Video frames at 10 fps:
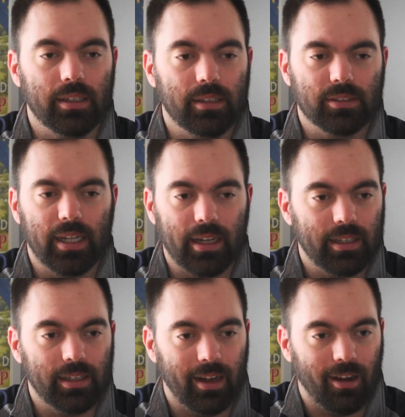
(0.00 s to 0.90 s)
It's like,
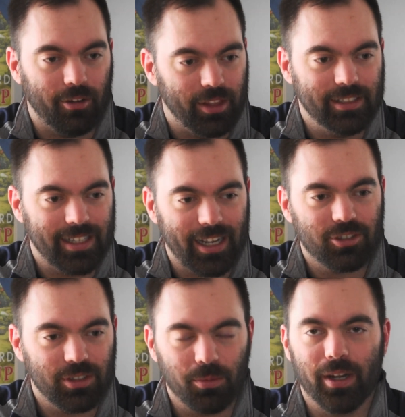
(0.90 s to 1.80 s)
are these
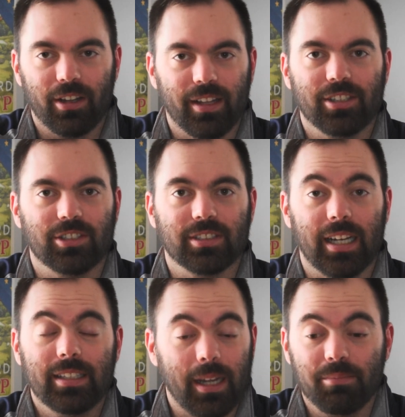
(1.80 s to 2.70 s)
actually regulation
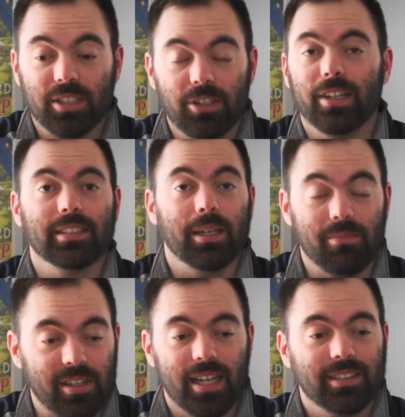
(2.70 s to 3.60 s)
size? I'm serious.
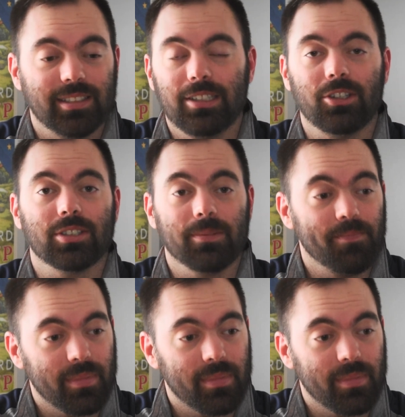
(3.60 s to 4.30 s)
I'm dead serious.